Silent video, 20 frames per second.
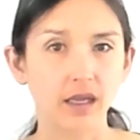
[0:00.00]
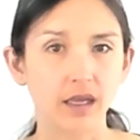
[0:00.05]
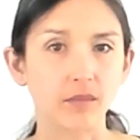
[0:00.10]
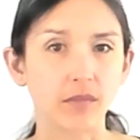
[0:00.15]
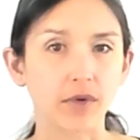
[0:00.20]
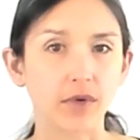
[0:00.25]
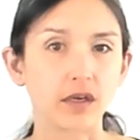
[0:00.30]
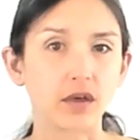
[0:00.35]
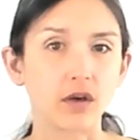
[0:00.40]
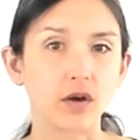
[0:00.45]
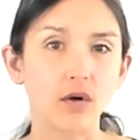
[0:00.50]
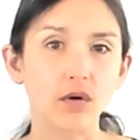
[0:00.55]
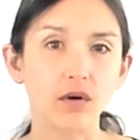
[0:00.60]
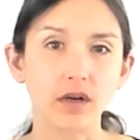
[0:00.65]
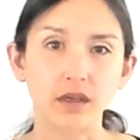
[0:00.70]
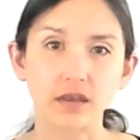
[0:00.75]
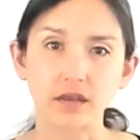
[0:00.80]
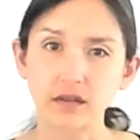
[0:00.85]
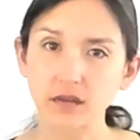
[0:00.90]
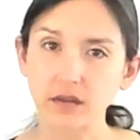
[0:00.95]
But
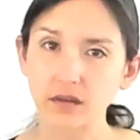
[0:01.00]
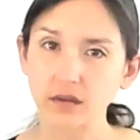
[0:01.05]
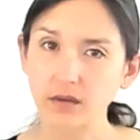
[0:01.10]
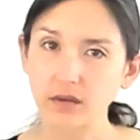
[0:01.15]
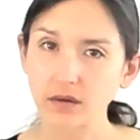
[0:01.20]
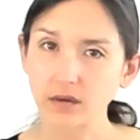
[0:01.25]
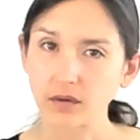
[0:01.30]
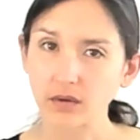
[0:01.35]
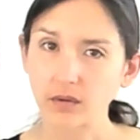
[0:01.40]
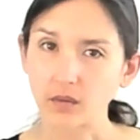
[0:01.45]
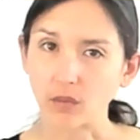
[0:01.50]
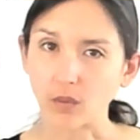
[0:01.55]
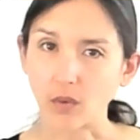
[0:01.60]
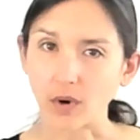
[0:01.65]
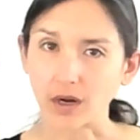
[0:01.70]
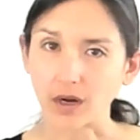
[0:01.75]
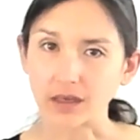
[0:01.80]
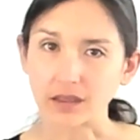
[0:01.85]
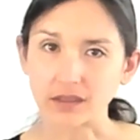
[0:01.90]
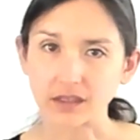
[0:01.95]
notice
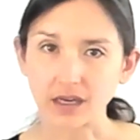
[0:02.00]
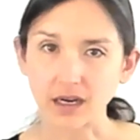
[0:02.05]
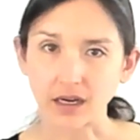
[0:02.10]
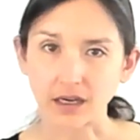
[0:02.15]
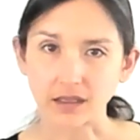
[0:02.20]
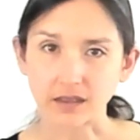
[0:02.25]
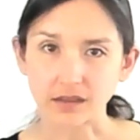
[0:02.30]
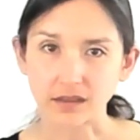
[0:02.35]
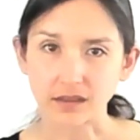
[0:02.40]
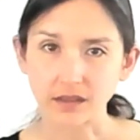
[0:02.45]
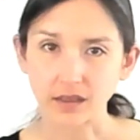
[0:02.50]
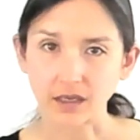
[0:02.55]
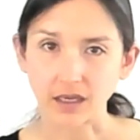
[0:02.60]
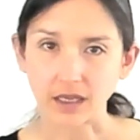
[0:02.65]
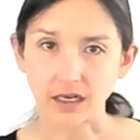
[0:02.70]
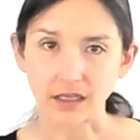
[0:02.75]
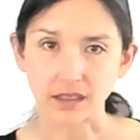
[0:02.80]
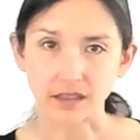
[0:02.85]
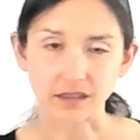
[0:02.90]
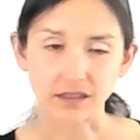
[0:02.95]
when it does.
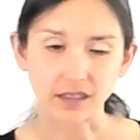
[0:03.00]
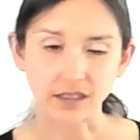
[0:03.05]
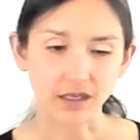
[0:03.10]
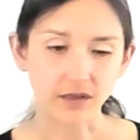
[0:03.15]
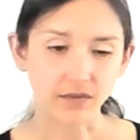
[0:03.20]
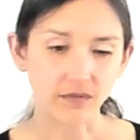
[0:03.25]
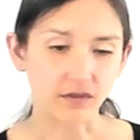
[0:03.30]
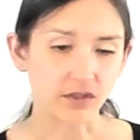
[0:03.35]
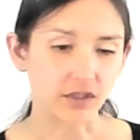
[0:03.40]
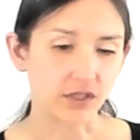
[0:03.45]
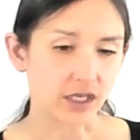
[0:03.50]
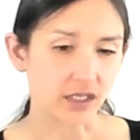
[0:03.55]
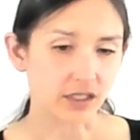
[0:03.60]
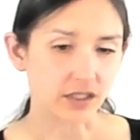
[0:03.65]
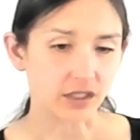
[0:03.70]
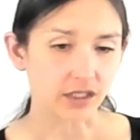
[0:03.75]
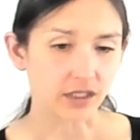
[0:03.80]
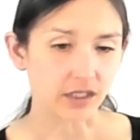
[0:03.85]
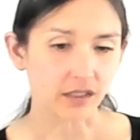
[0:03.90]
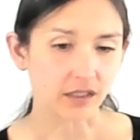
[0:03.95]
And instead of
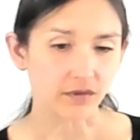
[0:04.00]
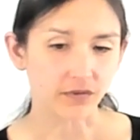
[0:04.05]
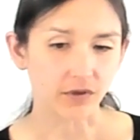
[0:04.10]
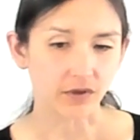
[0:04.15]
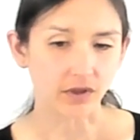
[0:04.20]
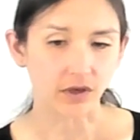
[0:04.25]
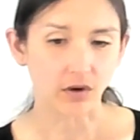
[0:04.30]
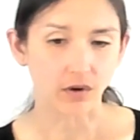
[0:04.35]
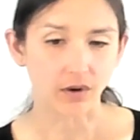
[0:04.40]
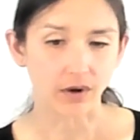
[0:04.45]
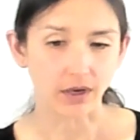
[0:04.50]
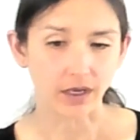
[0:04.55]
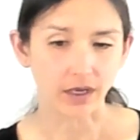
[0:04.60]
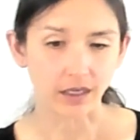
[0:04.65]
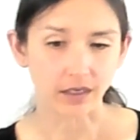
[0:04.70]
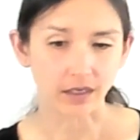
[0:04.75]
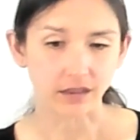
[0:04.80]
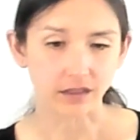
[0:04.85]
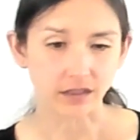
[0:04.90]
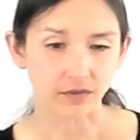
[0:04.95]
judging it for going
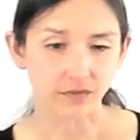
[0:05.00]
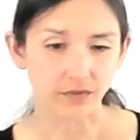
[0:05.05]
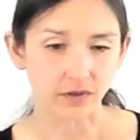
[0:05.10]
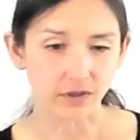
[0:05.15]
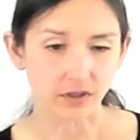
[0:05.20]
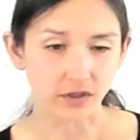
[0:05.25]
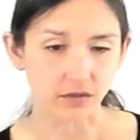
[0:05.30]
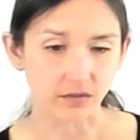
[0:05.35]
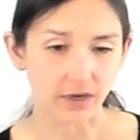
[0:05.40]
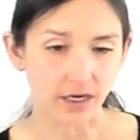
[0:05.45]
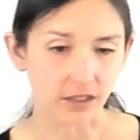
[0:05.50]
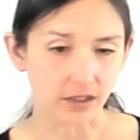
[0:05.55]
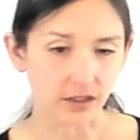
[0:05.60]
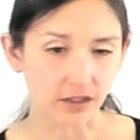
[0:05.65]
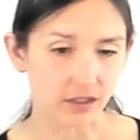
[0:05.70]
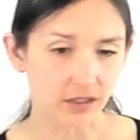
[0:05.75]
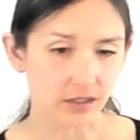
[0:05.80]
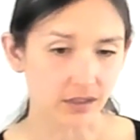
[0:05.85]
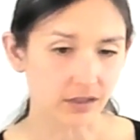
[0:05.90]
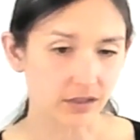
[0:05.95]
in a different
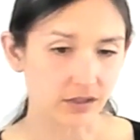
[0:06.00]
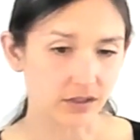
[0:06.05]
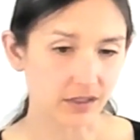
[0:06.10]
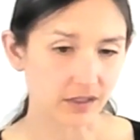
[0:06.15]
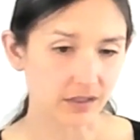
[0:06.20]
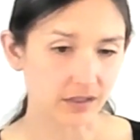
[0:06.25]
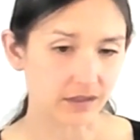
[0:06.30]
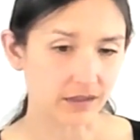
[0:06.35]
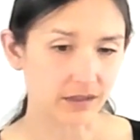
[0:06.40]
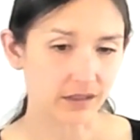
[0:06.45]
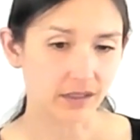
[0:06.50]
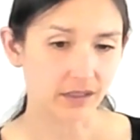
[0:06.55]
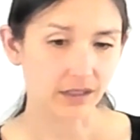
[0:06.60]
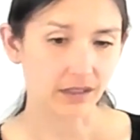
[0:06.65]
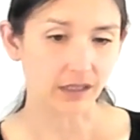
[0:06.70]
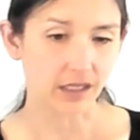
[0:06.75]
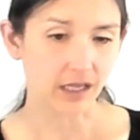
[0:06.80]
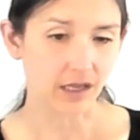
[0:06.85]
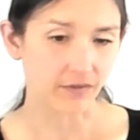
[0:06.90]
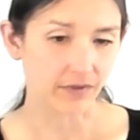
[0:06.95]
direction, just
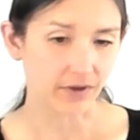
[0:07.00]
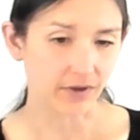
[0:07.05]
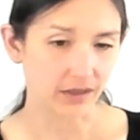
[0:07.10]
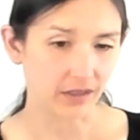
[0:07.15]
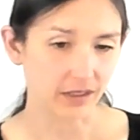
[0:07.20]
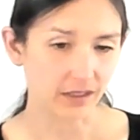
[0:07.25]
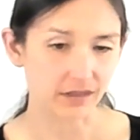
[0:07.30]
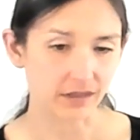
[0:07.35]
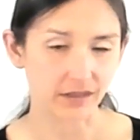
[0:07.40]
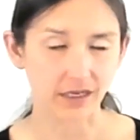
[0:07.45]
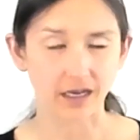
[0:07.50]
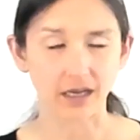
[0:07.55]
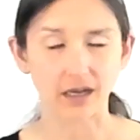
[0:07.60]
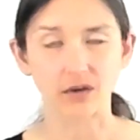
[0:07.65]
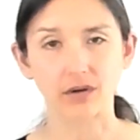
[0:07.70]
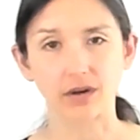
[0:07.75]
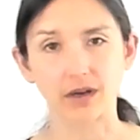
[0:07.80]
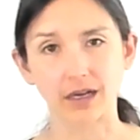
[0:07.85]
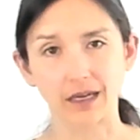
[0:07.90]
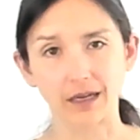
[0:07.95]
lovingly say,
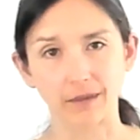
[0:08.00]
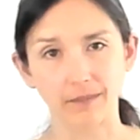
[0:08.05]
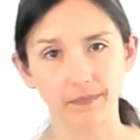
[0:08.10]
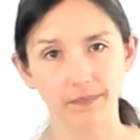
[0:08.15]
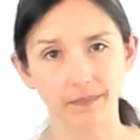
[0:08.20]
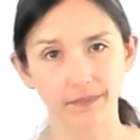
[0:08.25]
okay,